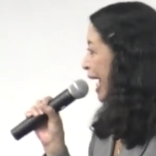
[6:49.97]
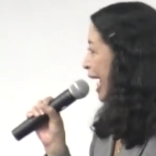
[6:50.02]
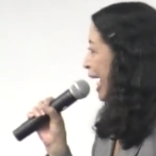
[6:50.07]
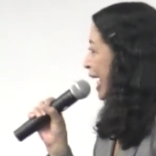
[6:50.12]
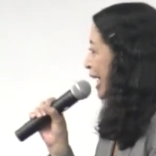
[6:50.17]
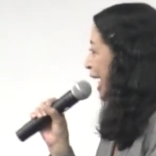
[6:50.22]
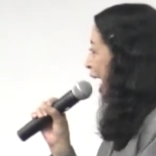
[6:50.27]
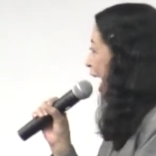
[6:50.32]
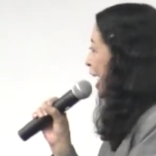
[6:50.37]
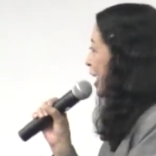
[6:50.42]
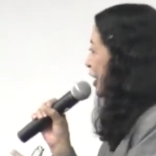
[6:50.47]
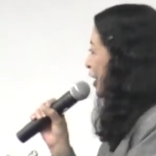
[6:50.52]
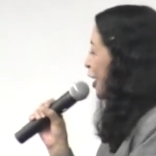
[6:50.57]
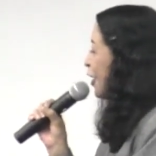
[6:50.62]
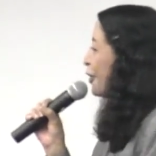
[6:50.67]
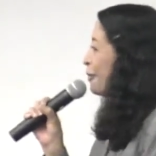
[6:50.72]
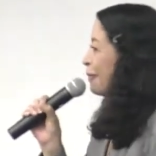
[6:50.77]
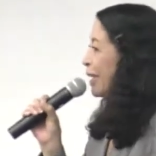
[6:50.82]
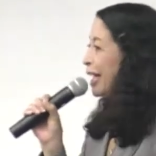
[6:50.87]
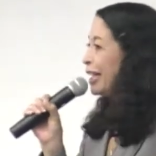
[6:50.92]
And I
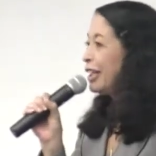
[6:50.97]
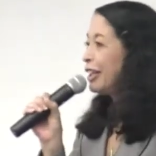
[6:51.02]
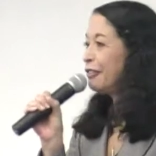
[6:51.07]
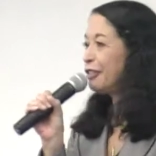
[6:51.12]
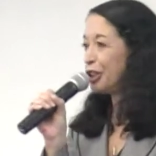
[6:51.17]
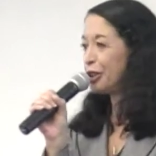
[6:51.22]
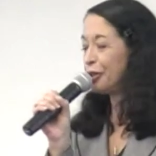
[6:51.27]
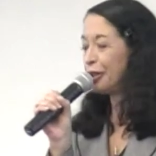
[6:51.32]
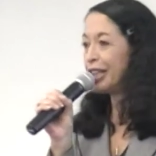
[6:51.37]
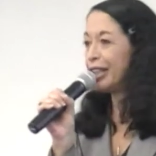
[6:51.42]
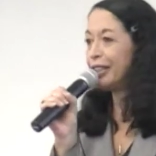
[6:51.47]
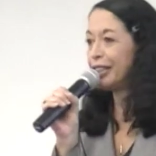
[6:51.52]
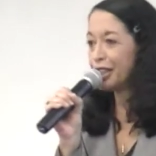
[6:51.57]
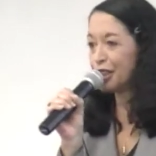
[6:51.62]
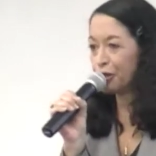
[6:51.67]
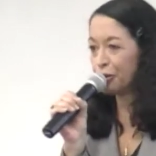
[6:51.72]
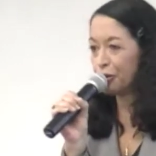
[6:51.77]
know many of you in this